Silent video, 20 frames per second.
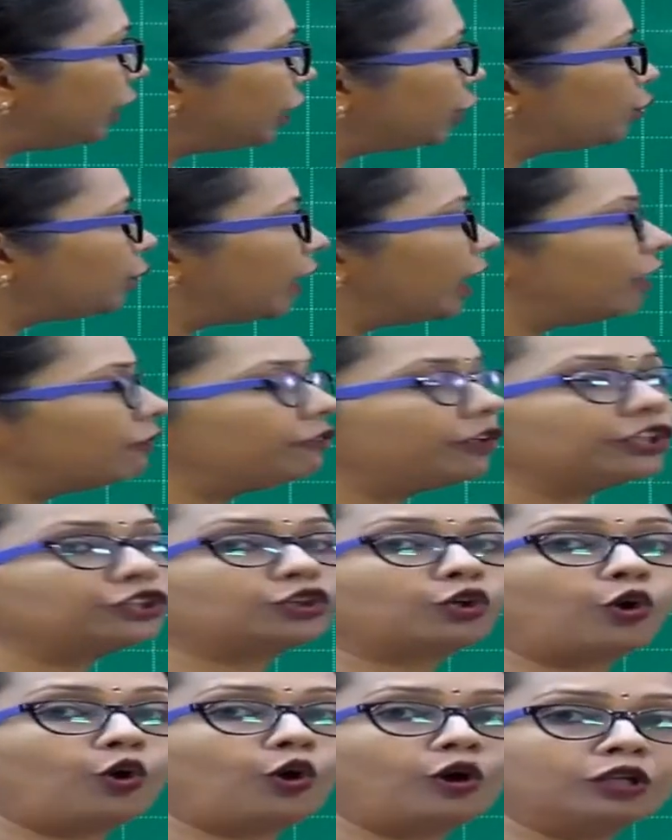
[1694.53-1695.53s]
B12
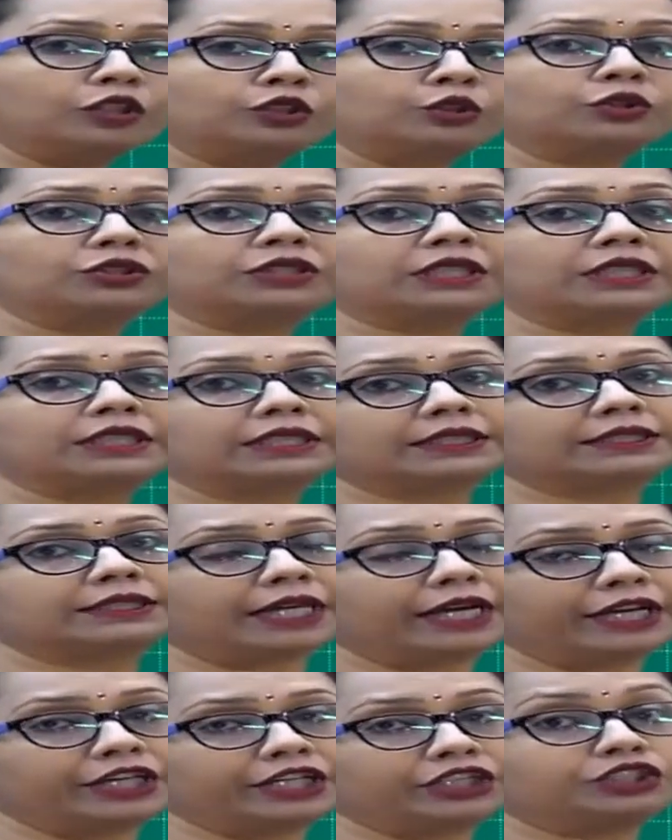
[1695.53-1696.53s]
is also
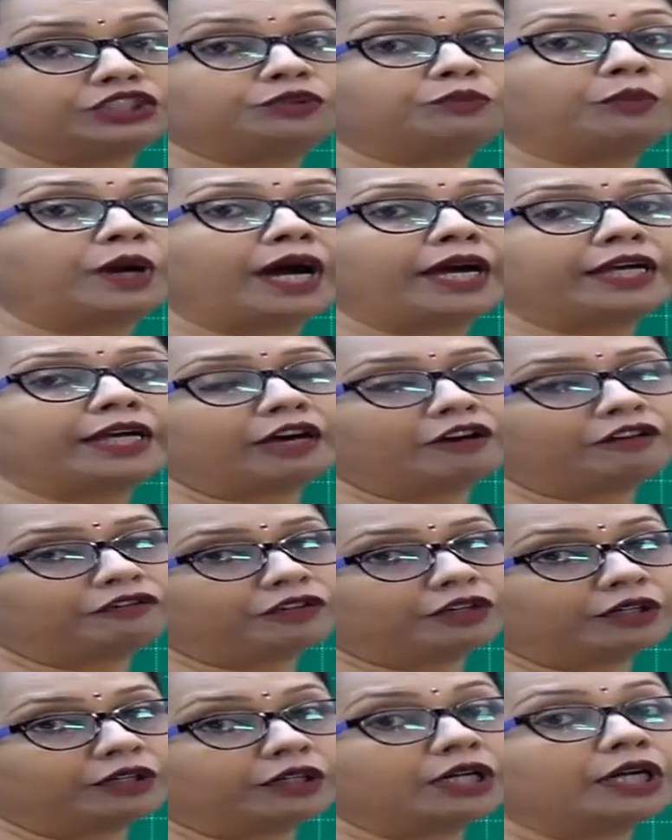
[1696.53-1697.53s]
synthesized by
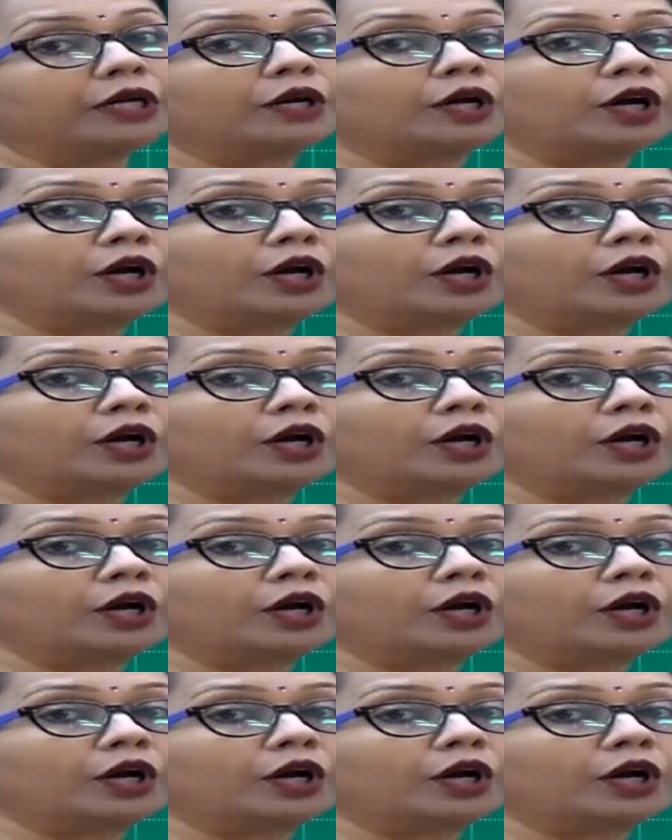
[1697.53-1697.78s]
our